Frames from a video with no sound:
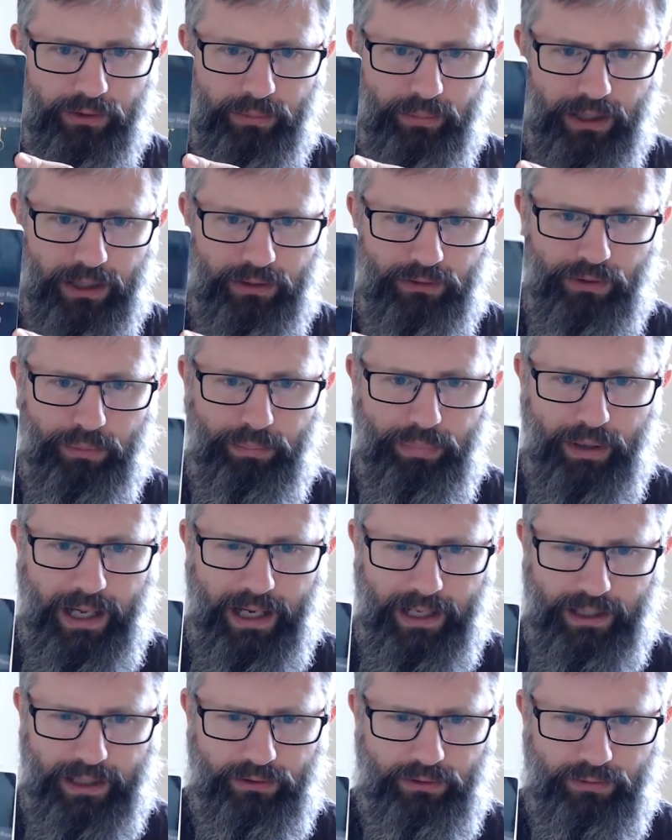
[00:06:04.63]
It makes the
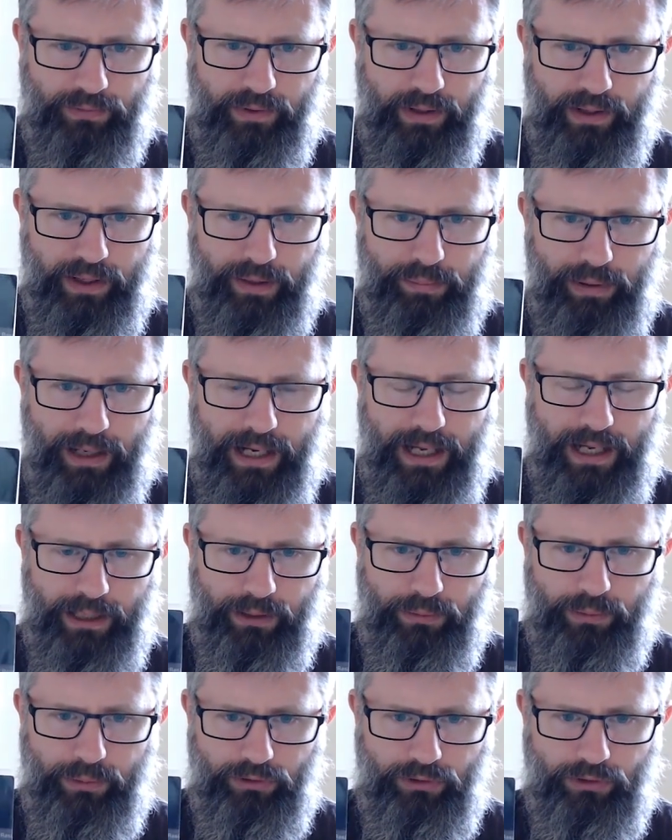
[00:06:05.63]
blacks very
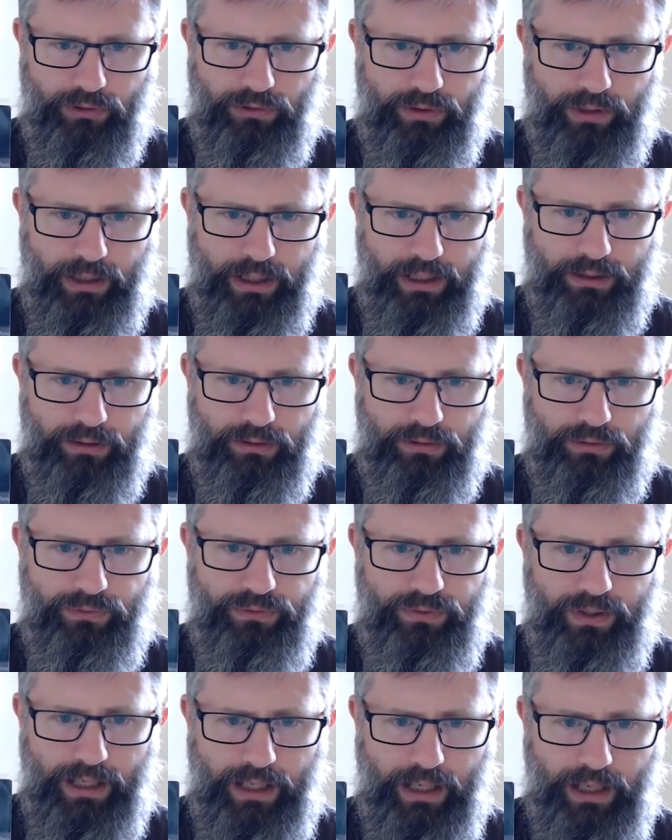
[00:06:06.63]
black, which is a nice
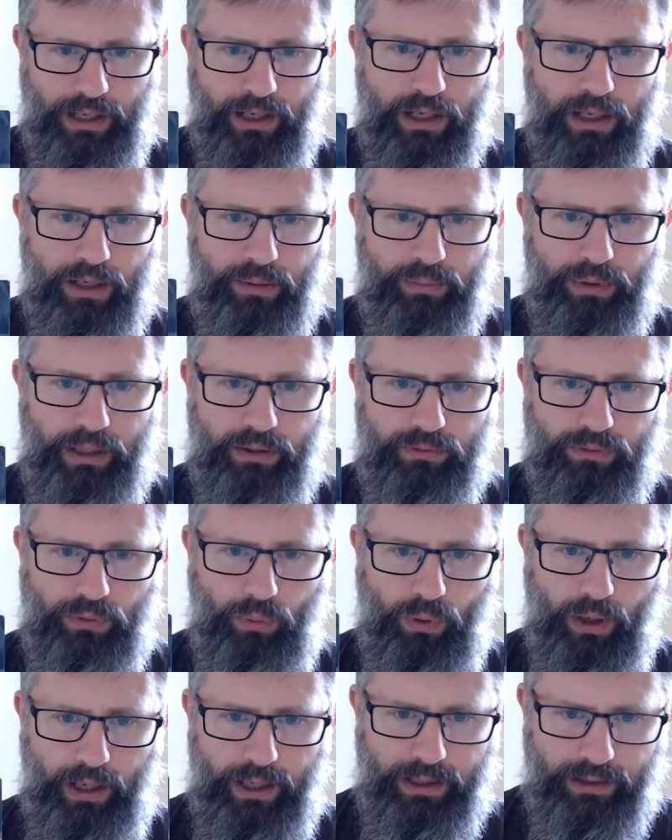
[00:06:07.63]
thing. But
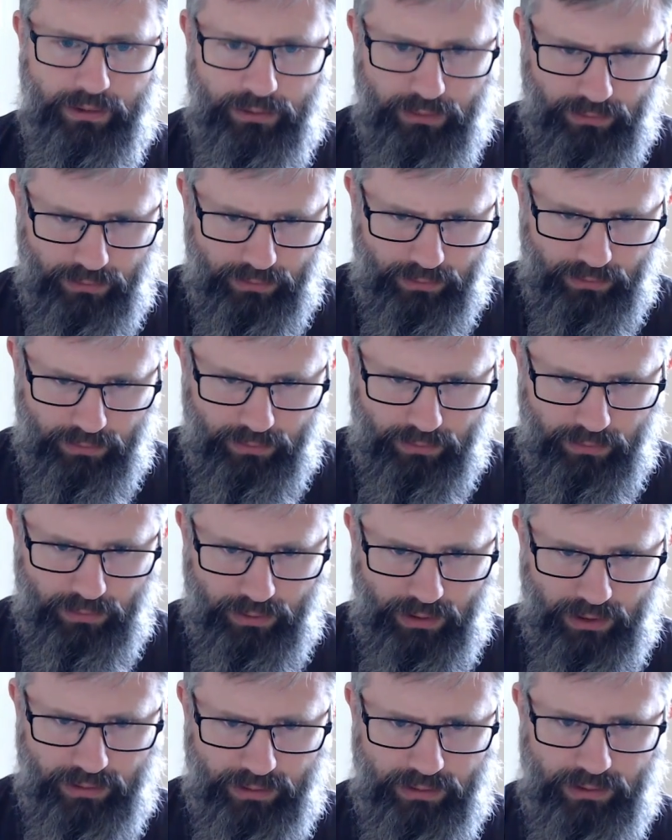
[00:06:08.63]
otherwise,
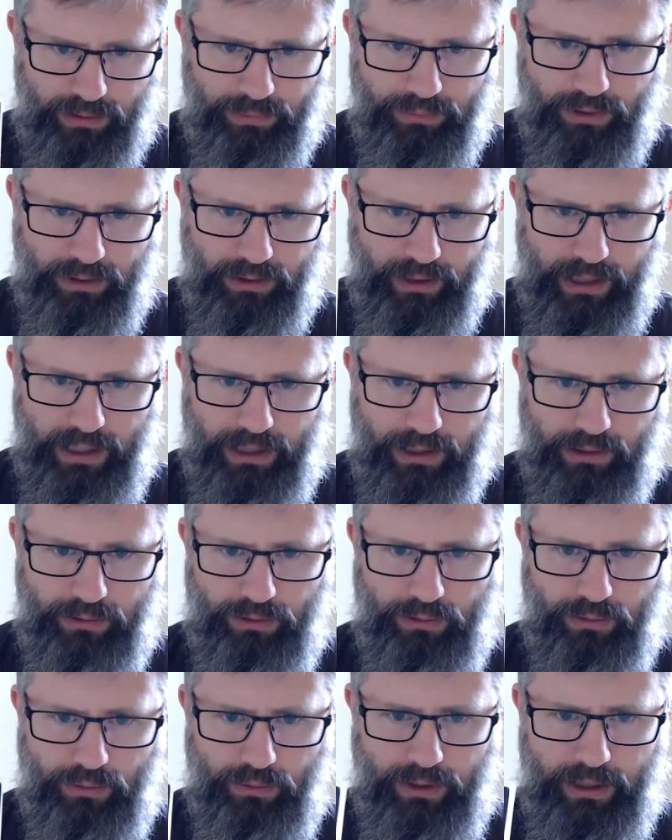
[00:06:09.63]
I'm not keen on
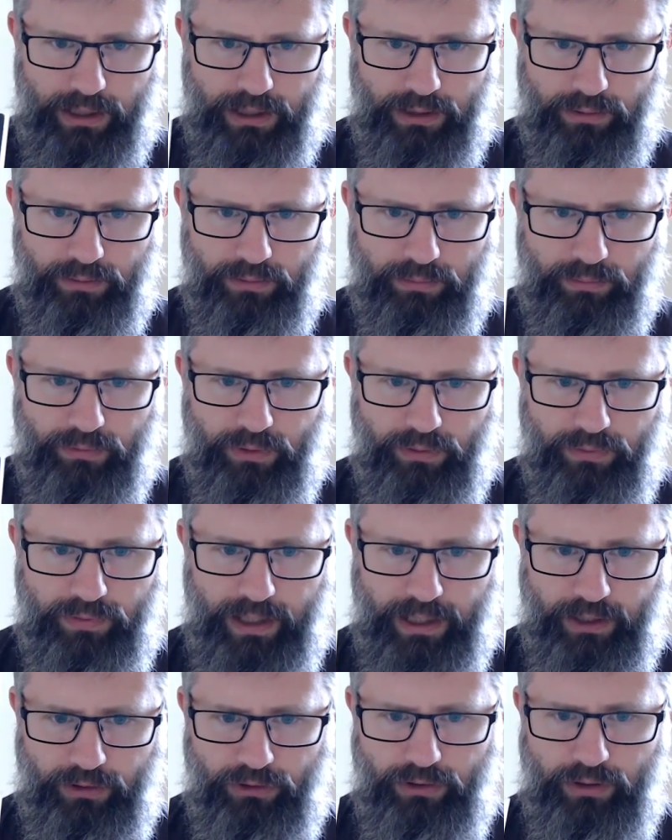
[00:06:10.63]
all that
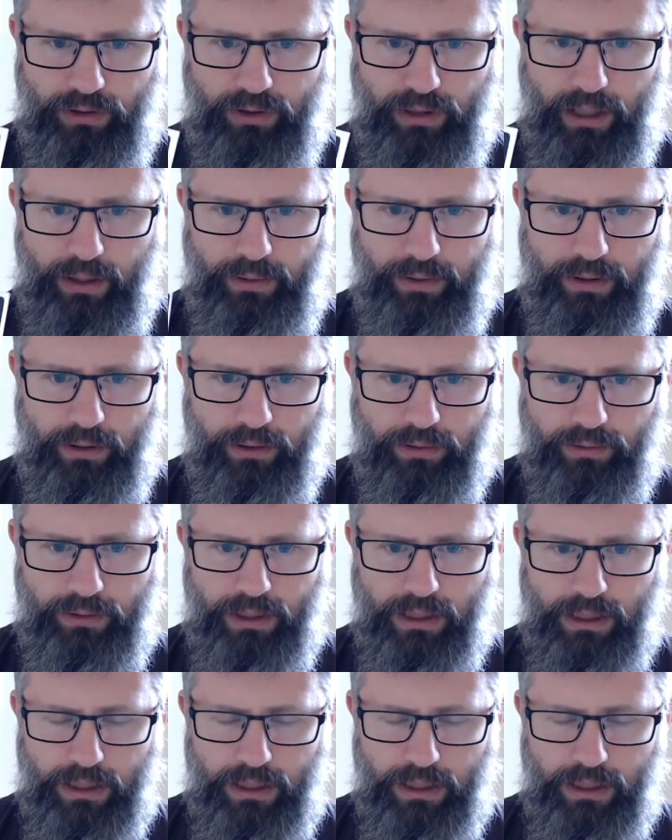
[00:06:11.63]
reflection going on.